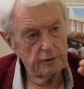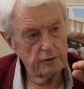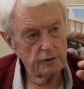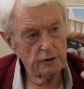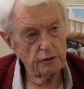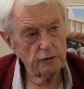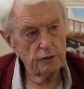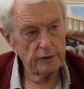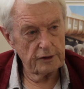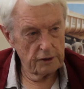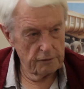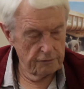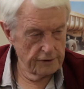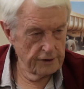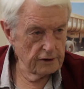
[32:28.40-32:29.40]
to you, what
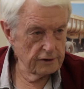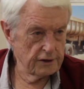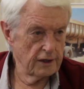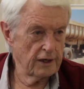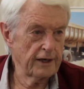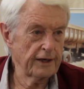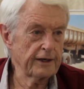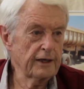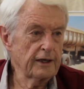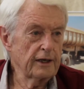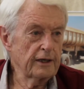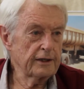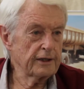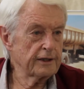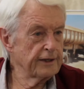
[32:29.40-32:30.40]
it feels like,
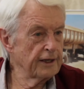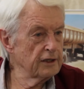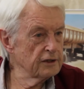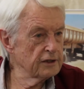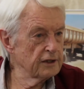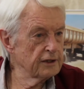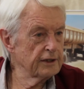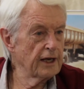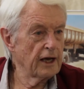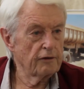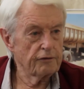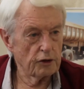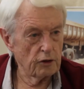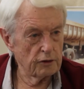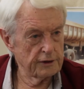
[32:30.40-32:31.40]
the density,
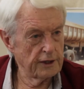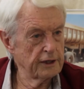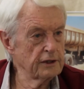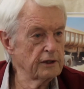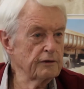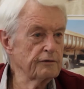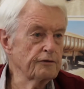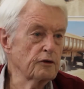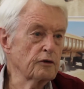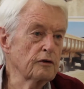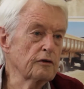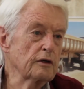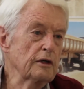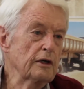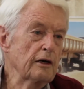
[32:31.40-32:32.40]
have you got
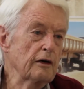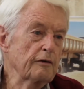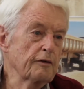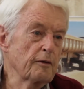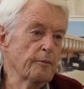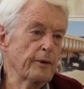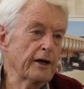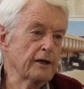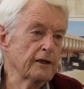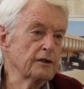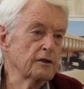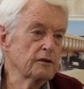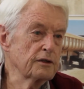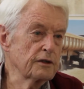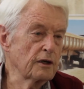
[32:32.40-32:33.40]
84 for apparent
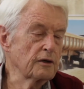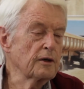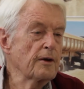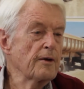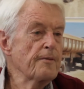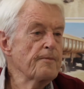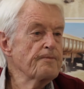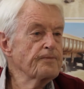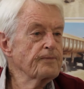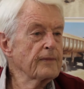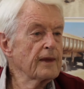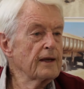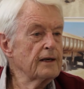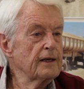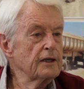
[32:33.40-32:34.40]
and so,
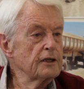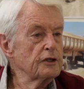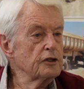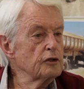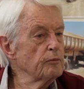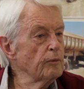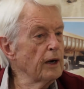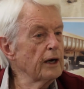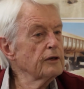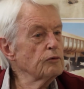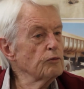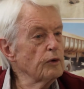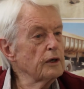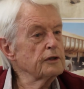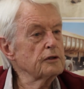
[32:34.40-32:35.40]
you might
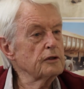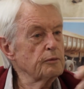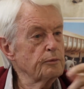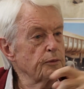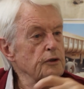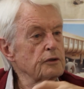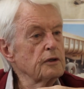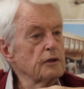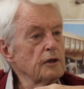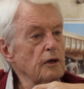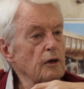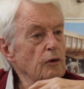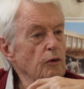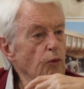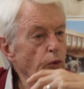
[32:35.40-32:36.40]
want to put
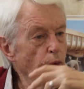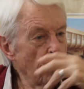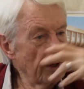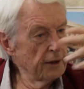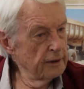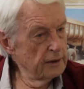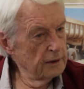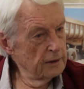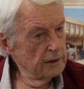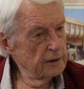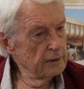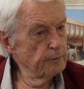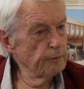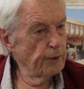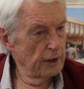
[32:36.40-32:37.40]
1
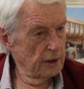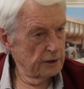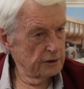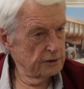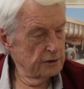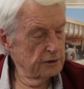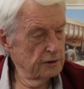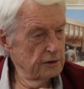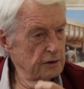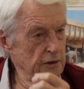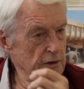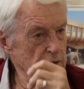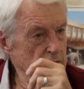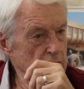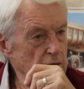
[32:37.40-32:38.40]
pass
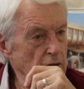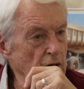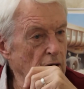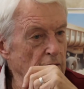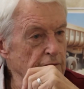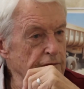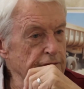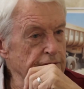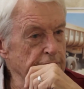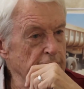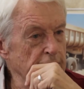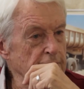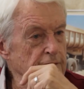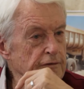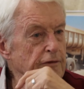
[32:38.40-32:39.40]
of
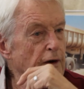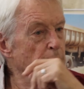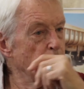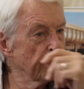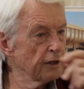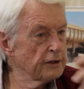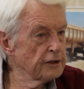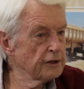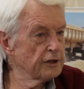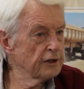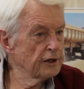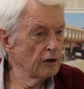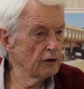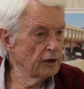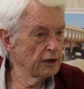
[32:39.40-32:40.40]
vibratory
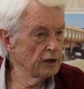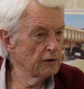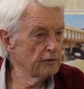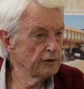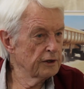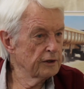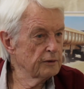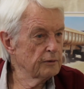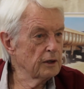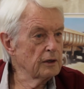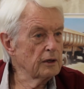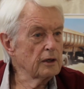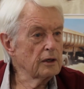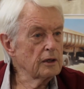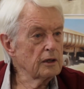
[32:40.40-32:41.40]
rolling on
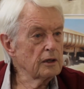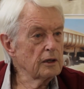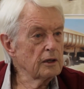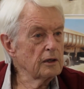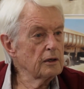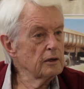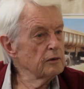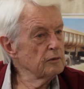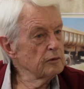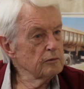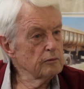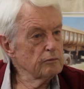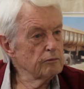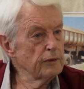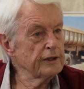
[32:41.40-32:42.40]
it,
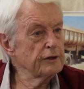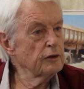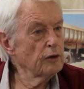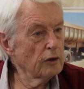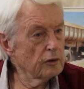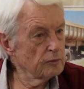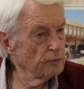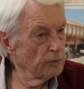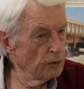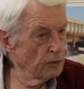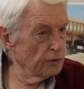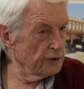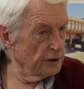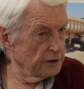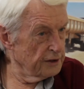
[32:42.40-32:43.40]
but not
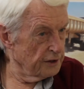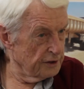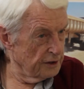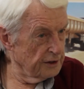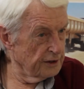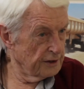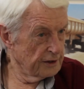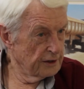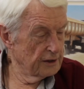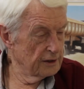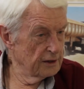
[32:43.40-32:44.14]
more than 3.